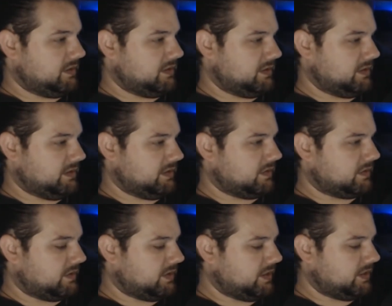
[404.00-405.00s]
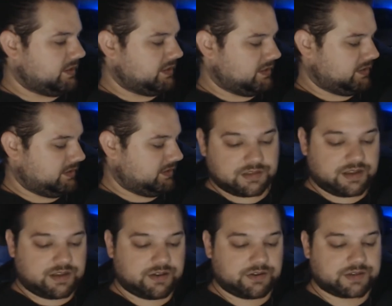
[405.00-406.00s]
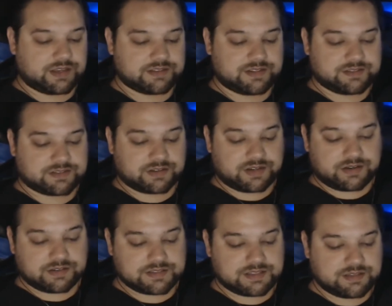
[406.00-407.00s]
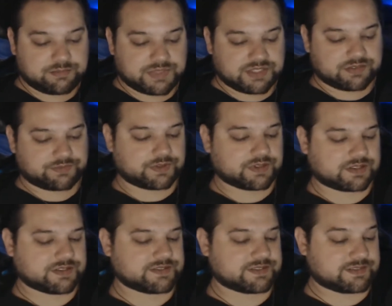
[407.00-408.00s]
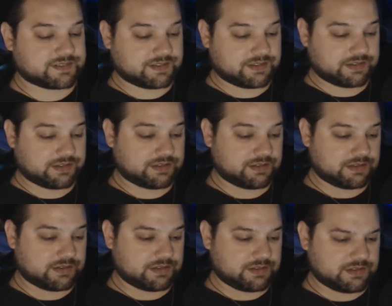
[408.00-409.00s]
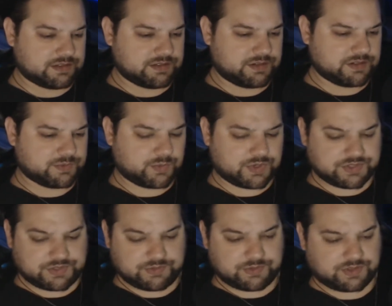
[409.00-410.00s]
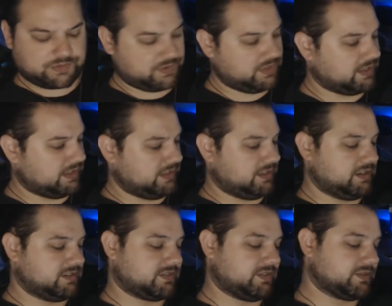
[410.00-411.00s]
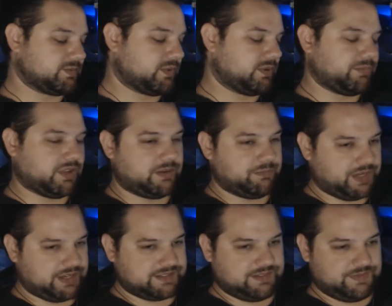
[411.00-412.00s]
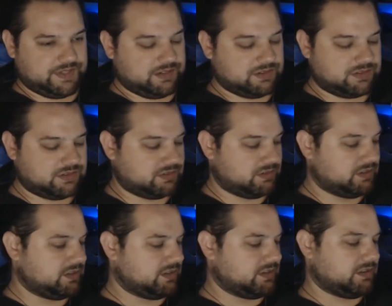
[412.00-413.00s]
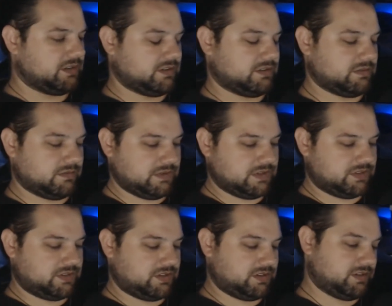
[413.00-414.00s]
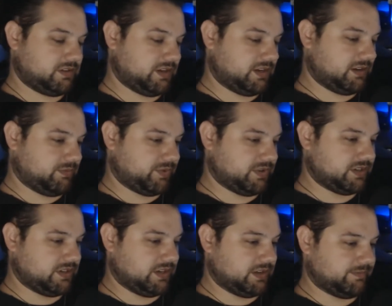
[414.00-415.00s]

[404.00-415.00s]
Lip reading: Alright. Oh, okay, these are guaranteed to be different because it's Series 1, 2, and 3 on each. So it's one blind box of each, which I can appreciate.